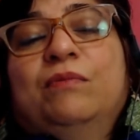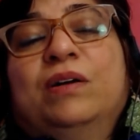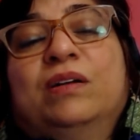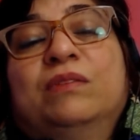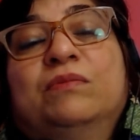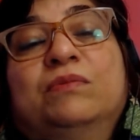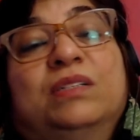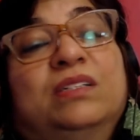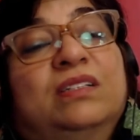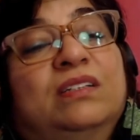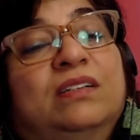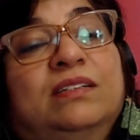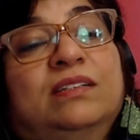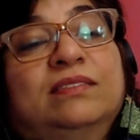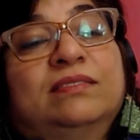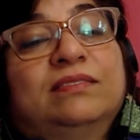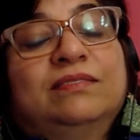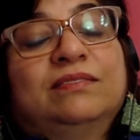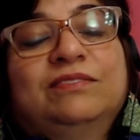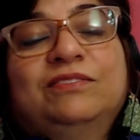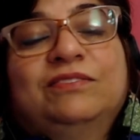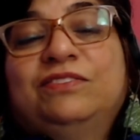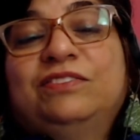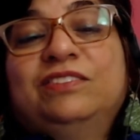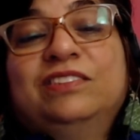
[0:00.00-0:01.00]
When we're
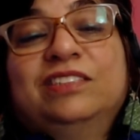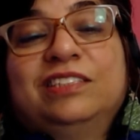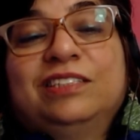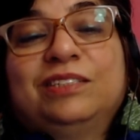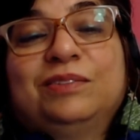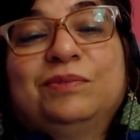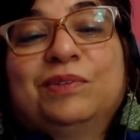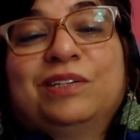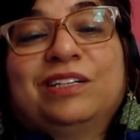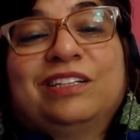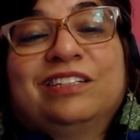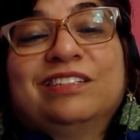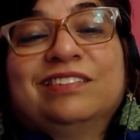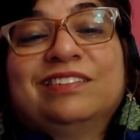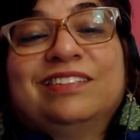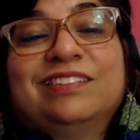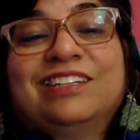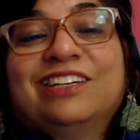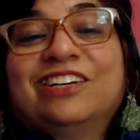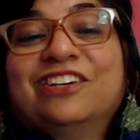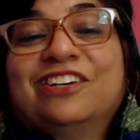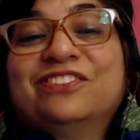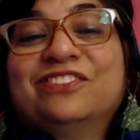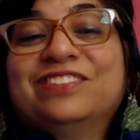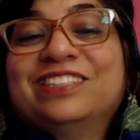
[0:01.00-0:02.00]
not feeling well,
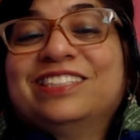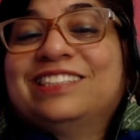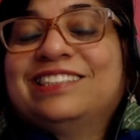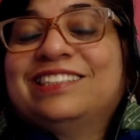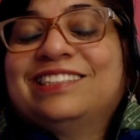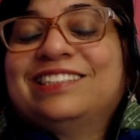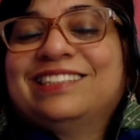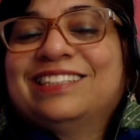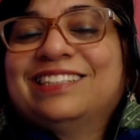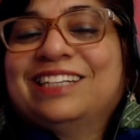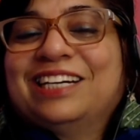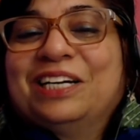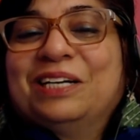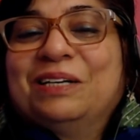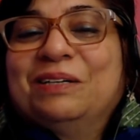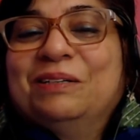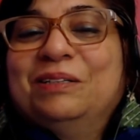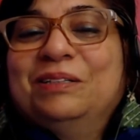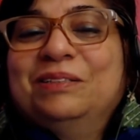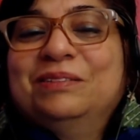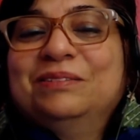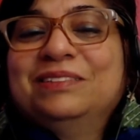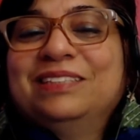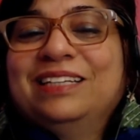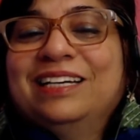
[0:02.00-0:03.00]
it's
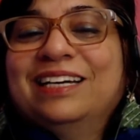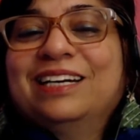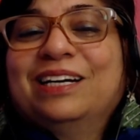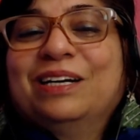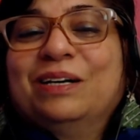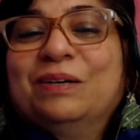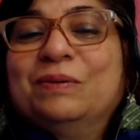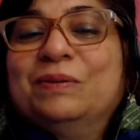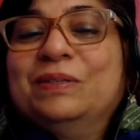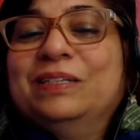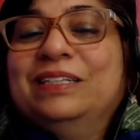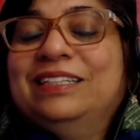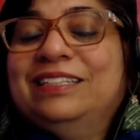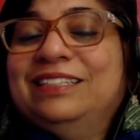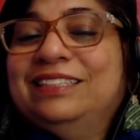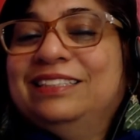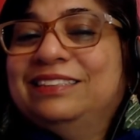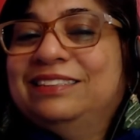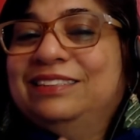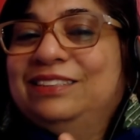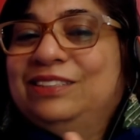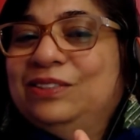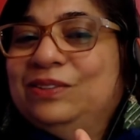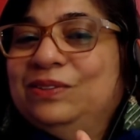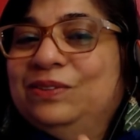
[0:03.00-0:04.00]

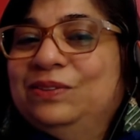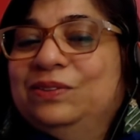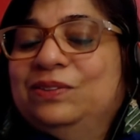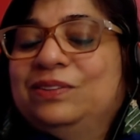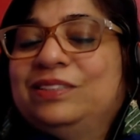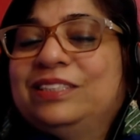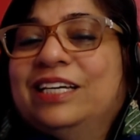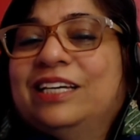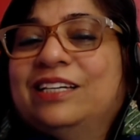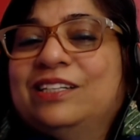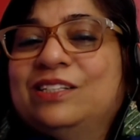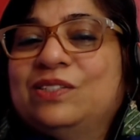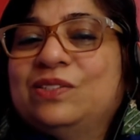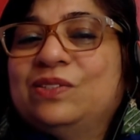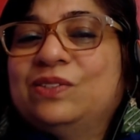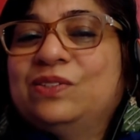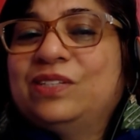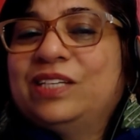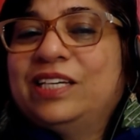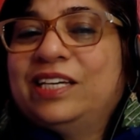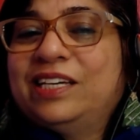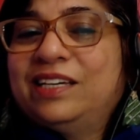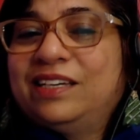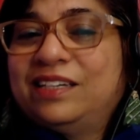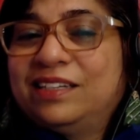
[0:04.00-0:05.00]
we do tend
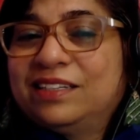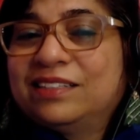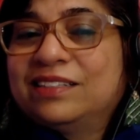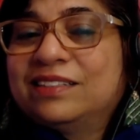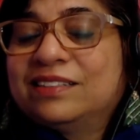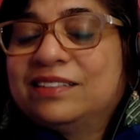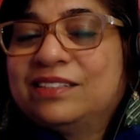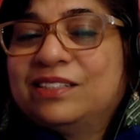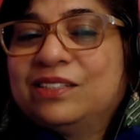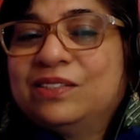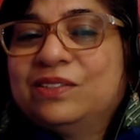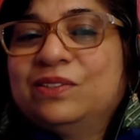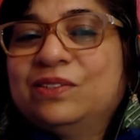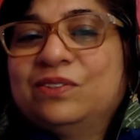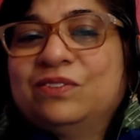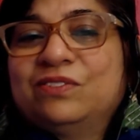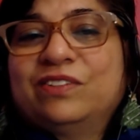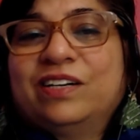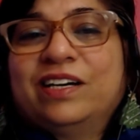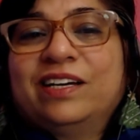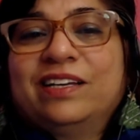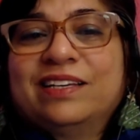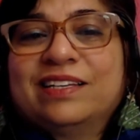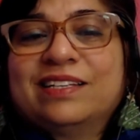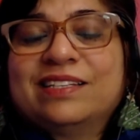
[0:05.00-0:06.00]
to take to
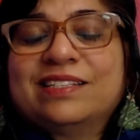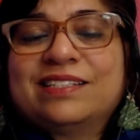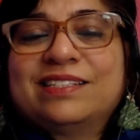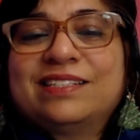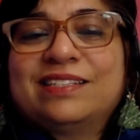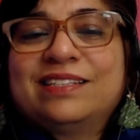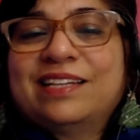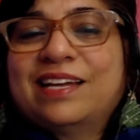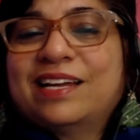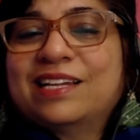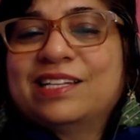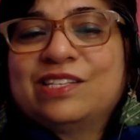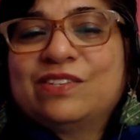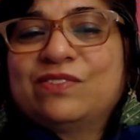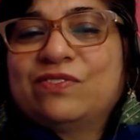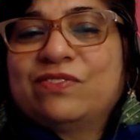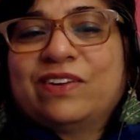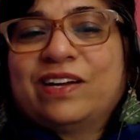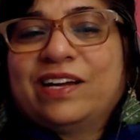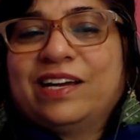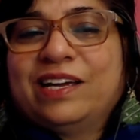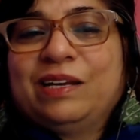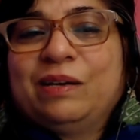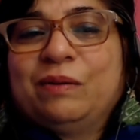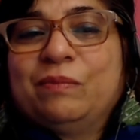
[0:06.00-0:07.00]
violence.
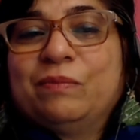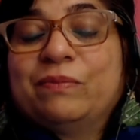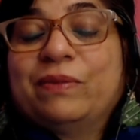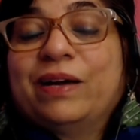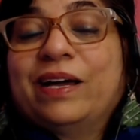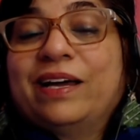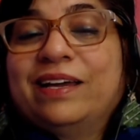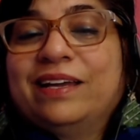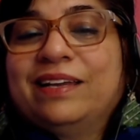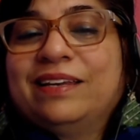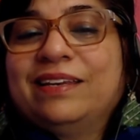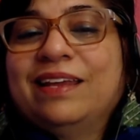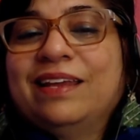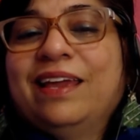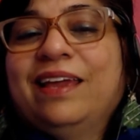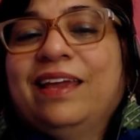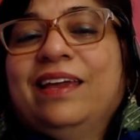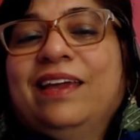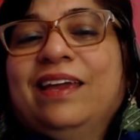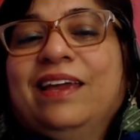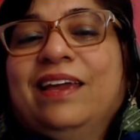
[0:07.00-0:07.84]
That's fine, but